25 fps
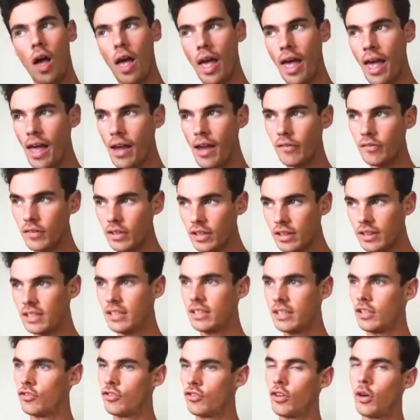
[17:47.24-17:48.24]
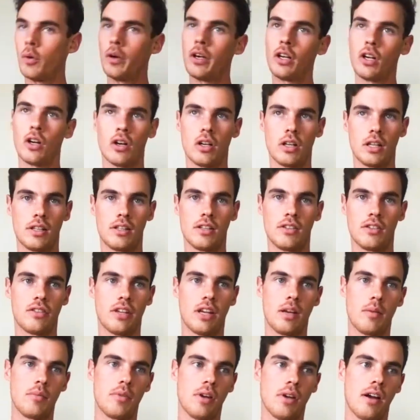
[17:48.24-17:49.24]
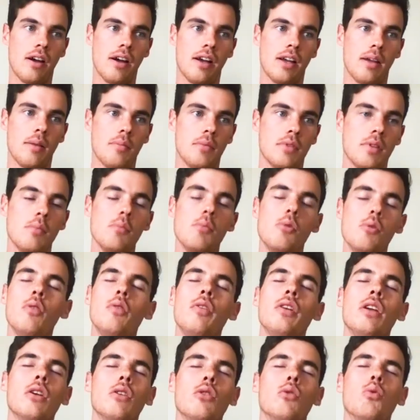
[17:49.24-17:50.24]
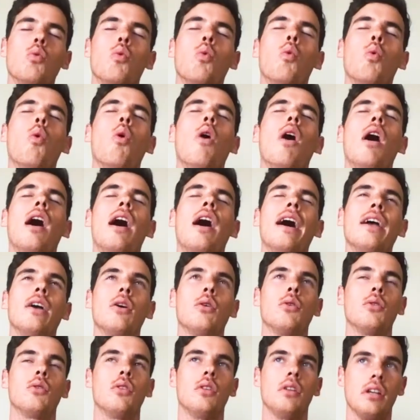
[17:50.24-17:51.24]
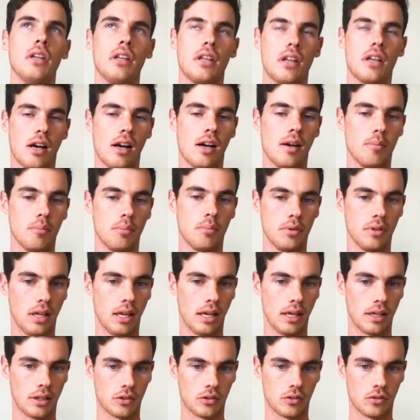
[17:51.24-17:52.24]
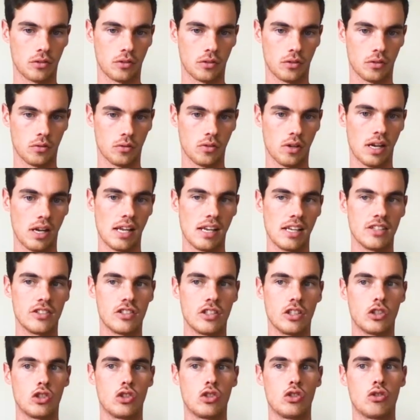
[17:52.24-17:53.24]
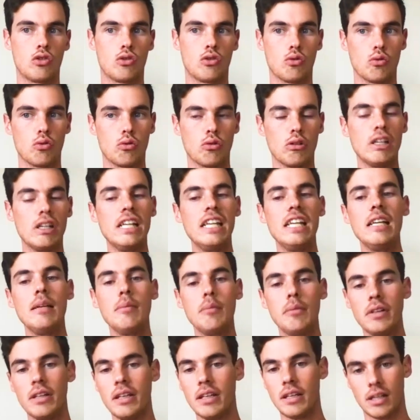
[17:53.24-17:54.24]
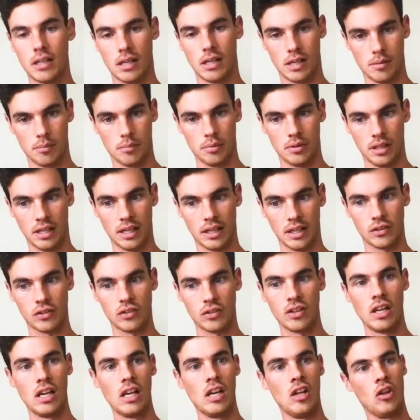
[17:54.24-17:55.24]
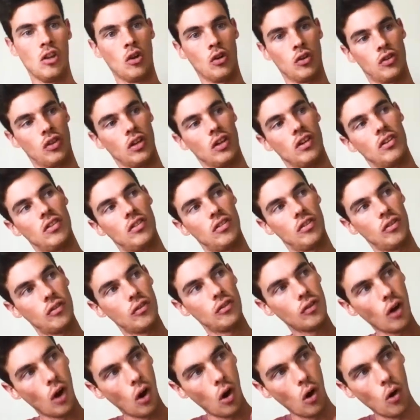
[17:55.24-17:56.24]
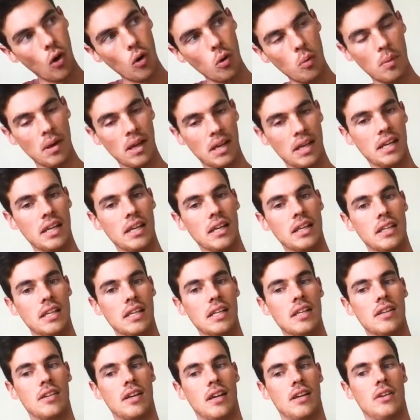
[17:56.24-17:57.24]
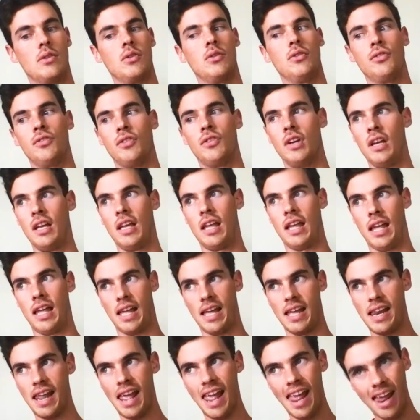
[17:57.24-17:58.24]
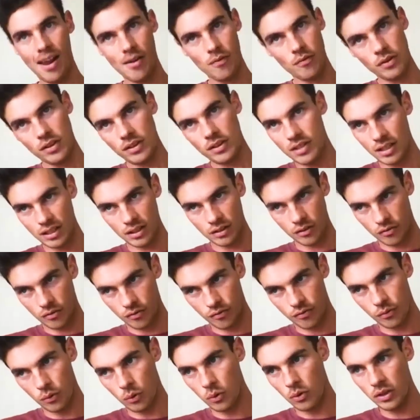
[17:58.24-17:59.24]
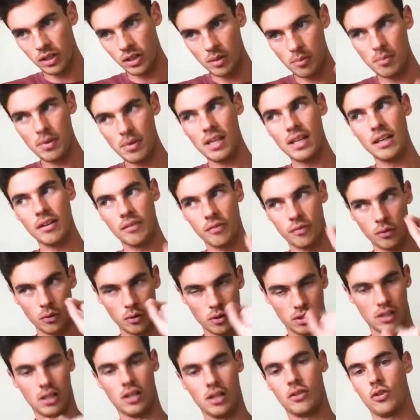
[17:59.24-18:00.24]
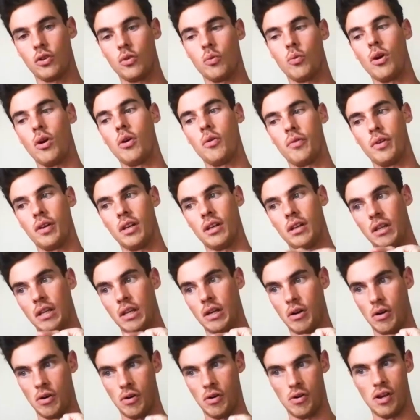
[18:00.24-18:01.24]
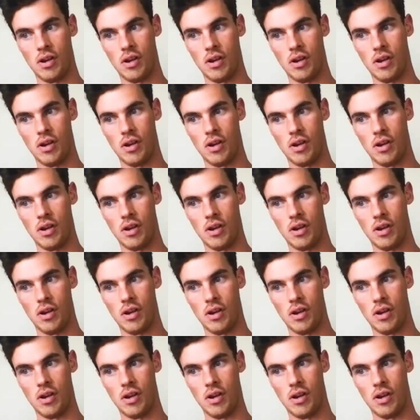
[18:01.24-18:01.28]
everything that's going on at the same time, the movie is wildly complex, right? It is extremely complex. There's so many details and everything is fully meaningful and interwoven. There are